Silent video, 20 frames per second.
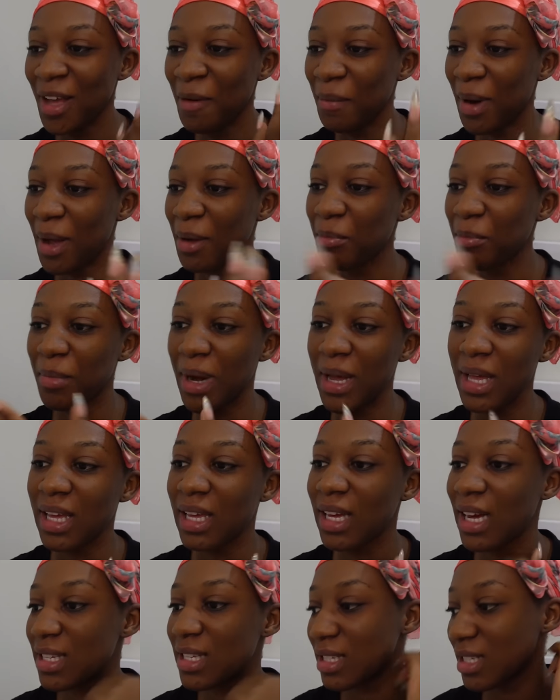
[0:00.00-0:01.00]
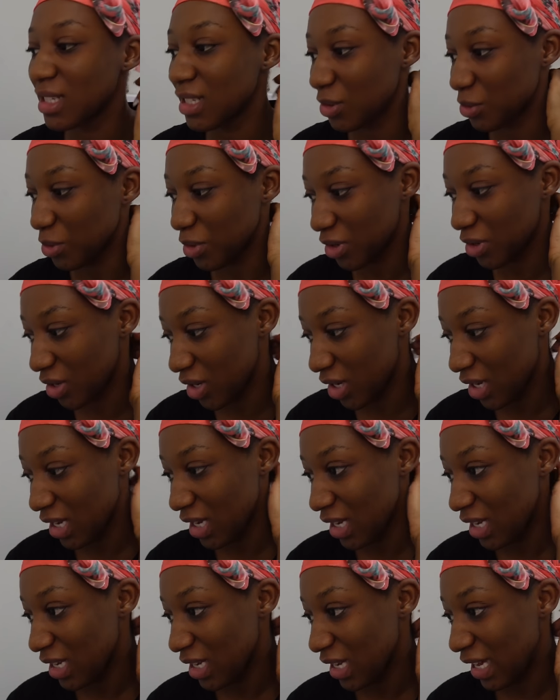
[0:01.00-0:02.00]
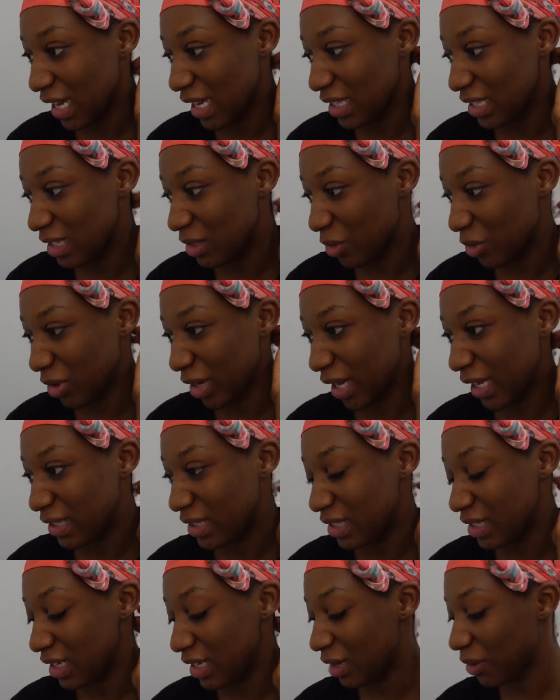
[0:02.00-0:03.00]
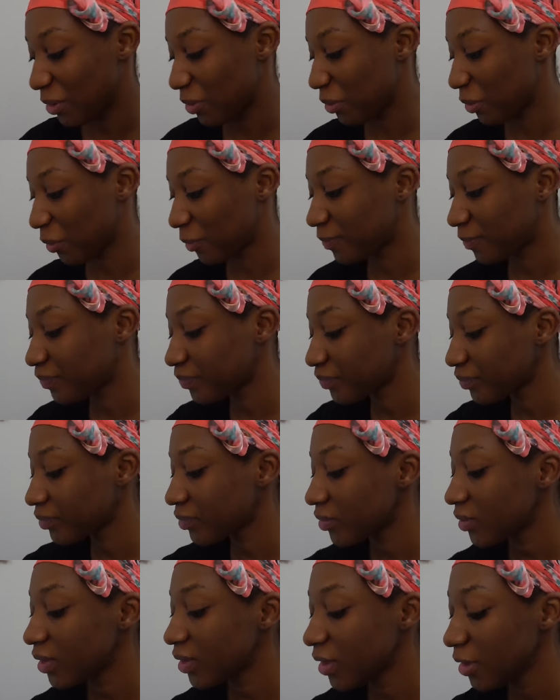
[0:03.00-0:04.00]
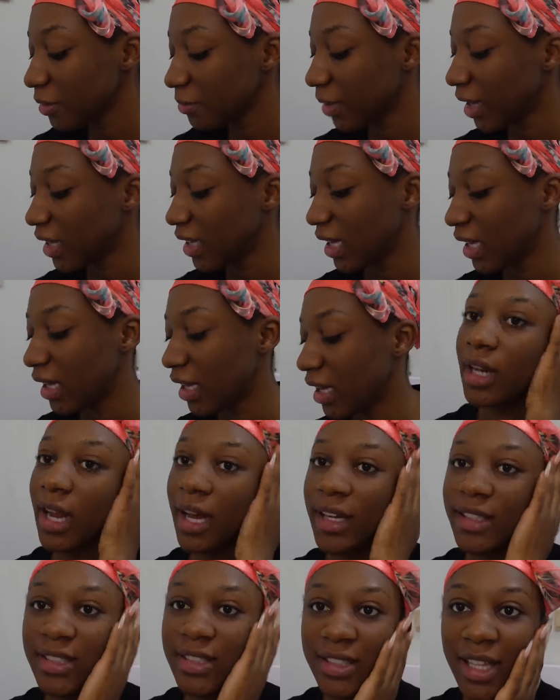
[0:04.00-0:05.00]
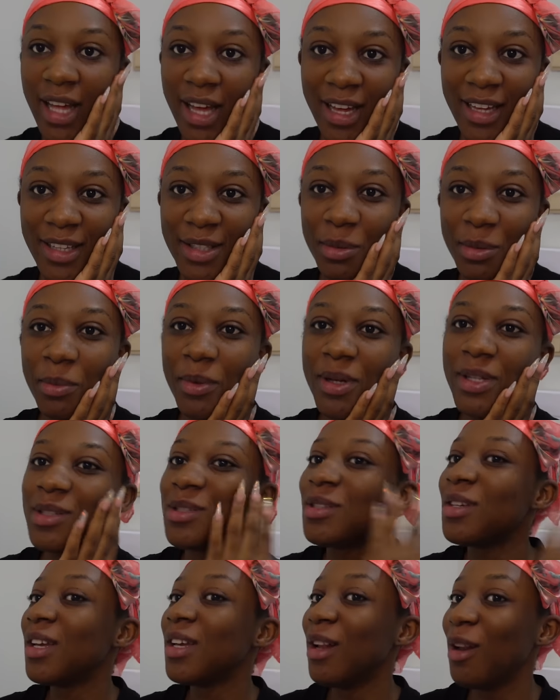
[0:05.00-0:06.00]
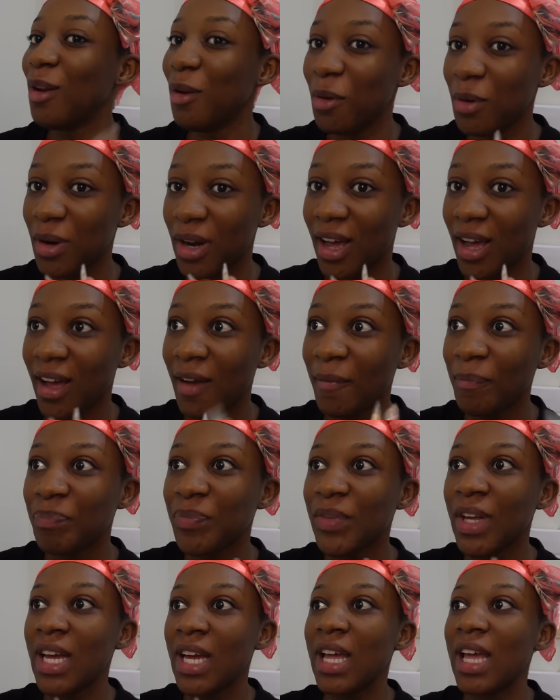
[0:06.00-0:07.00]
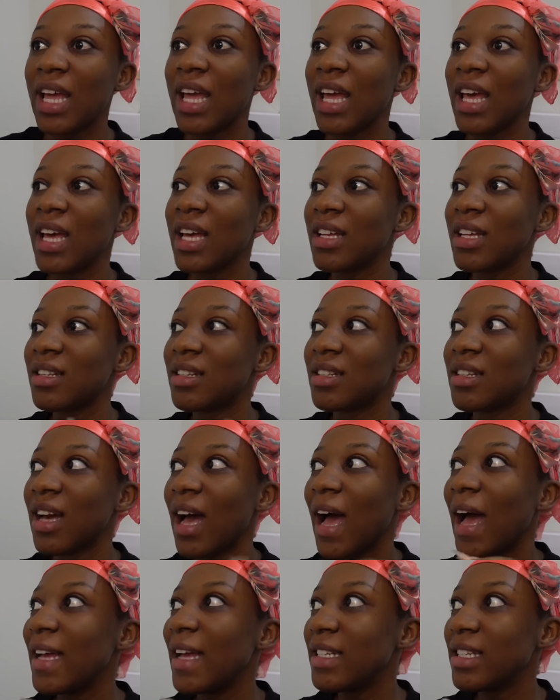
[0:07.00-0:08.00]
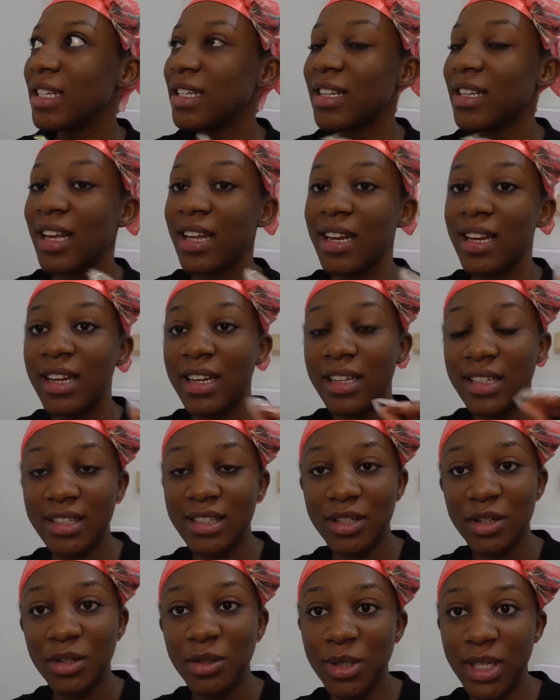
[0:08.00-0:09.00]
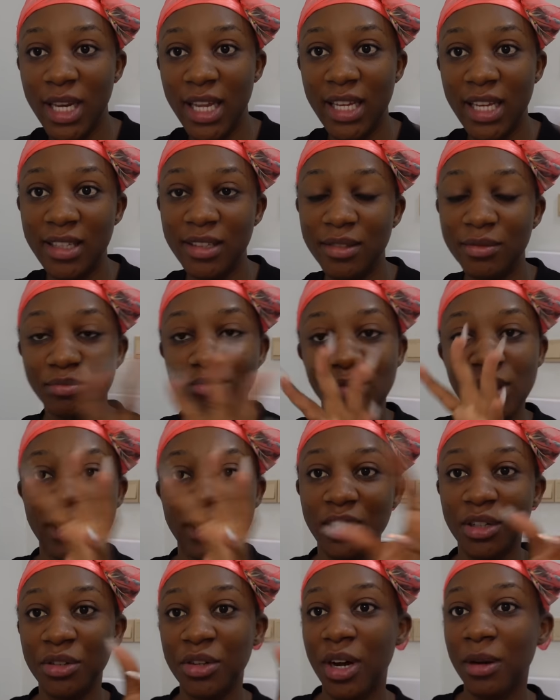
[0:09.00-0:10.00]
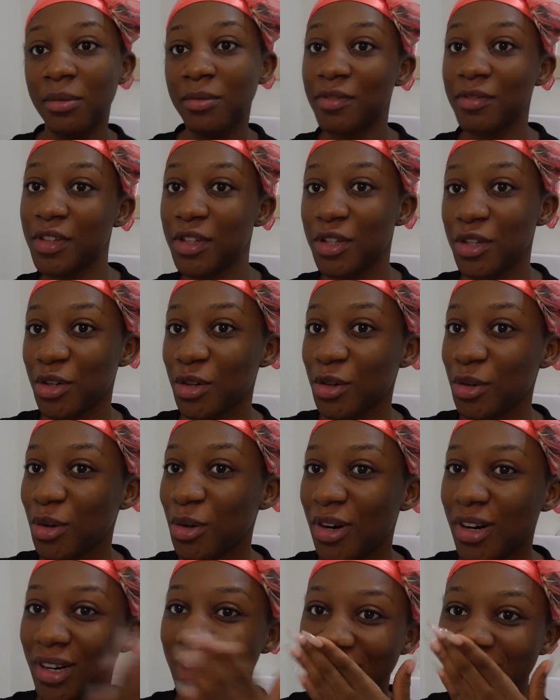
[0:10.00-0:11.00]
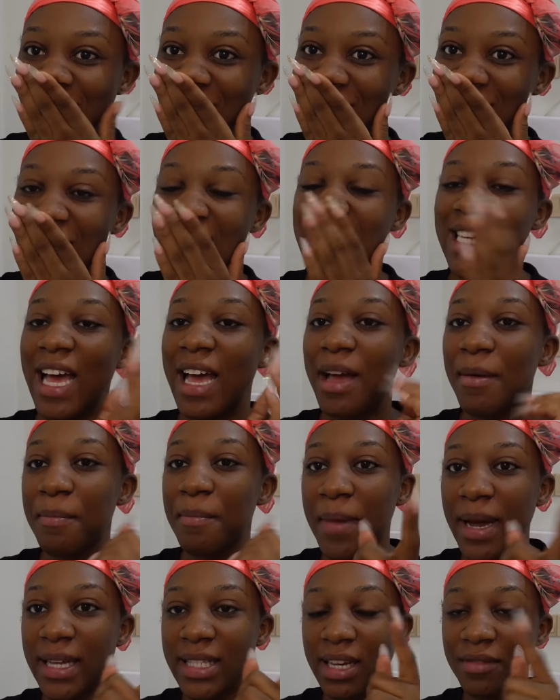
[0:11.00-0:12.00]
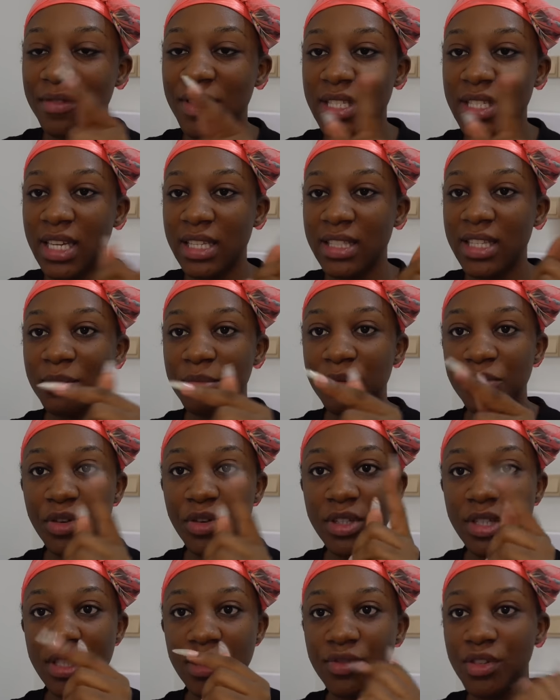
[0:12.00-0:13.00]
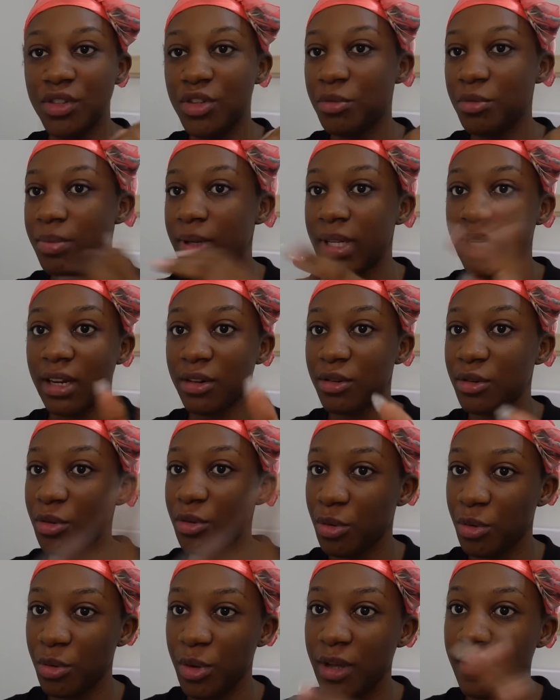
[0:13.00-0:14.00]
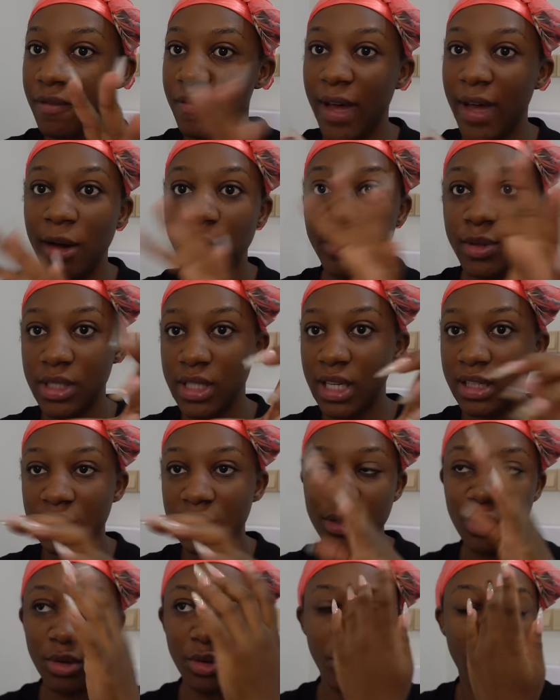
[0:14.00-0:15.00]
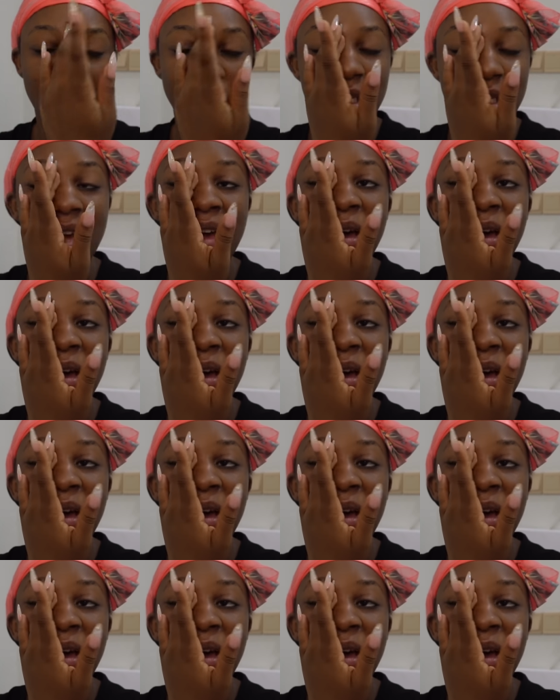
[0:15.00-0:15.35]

and my my cousin is what 18 or 19 i don't know but yeah last night we went to Ilona and I did a little like Instagram video oh that I might have inserted before this video played. I don't know if I will insert it or not,